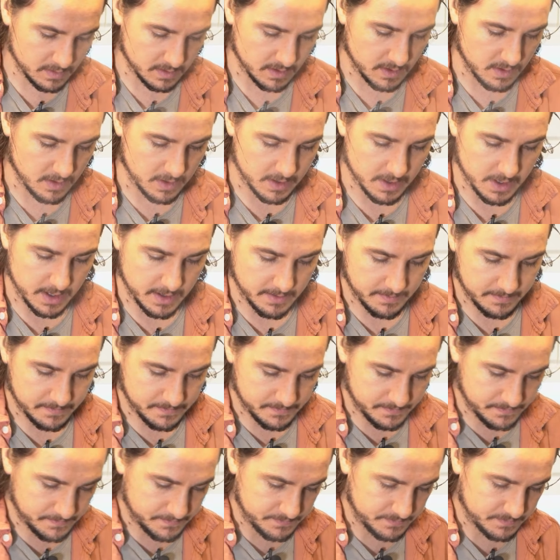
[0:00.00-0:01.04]
Oh yeah,
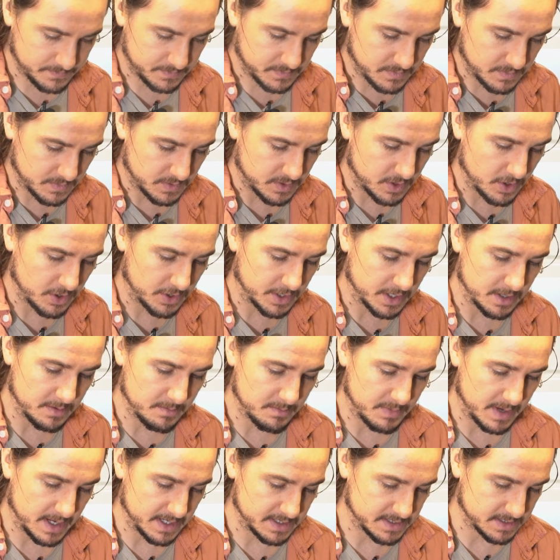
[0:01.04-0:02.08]
gnocchi and
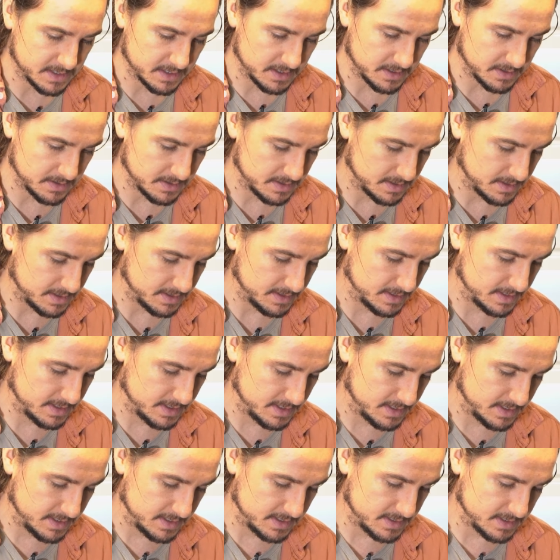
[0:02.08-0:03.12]
pesto,
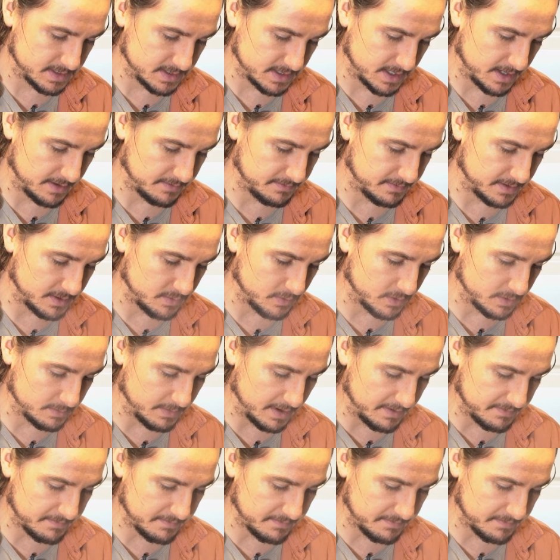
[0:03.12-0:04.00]
definitely one of my